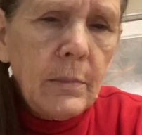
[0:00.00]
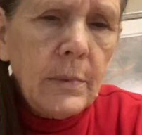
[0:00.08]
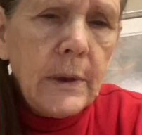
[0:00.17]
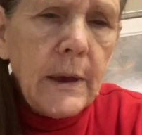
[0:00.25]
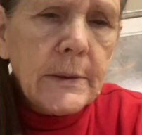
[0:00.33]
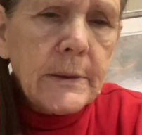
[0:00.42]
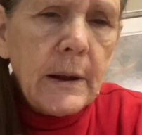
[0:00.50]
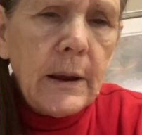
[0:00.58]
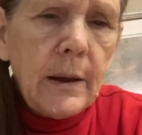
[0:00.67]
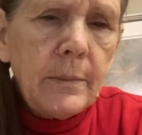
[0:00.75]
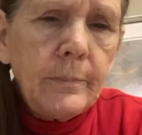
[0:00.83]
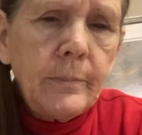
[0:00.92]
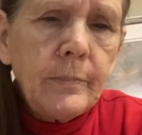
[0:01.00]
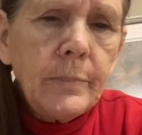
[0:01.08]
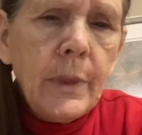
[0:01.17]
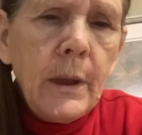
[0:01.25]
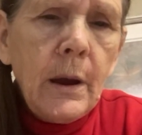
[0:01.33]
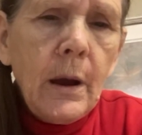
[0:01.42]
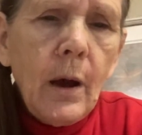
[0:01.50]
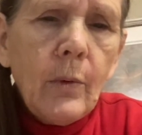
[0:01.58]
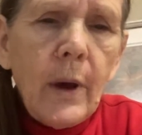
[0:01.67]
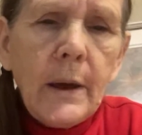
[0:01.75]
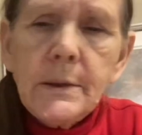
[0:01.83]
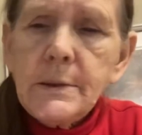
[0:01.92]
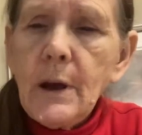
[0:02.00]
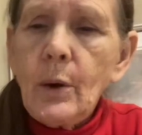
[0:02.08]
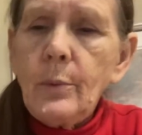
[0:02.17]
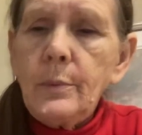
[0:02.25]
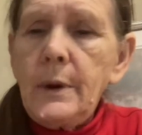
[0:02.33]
Yes, I did. Okay, so